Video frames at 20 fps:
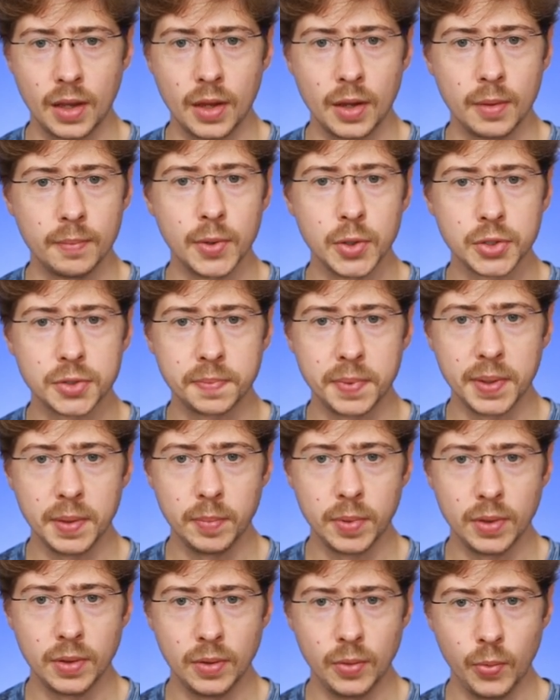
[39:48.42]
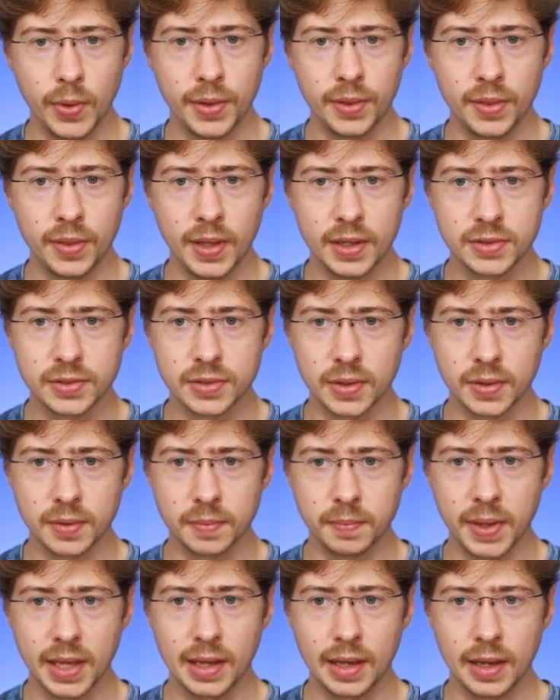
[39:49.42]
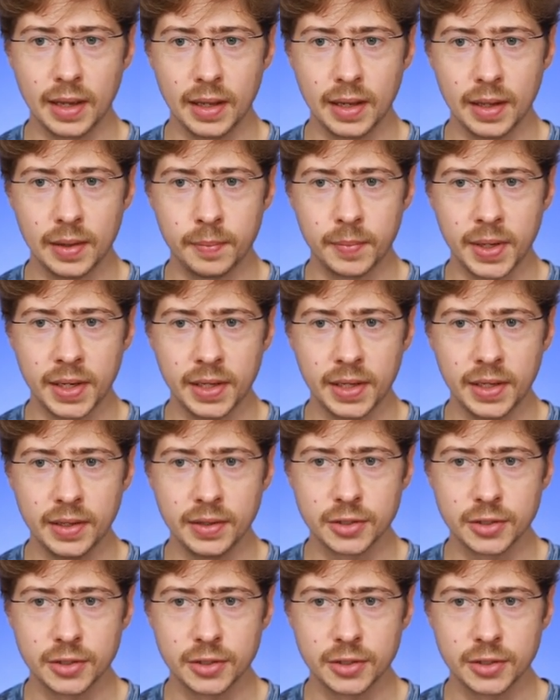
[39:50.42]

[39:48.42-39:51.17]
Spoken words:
Most people, when they start making a little money,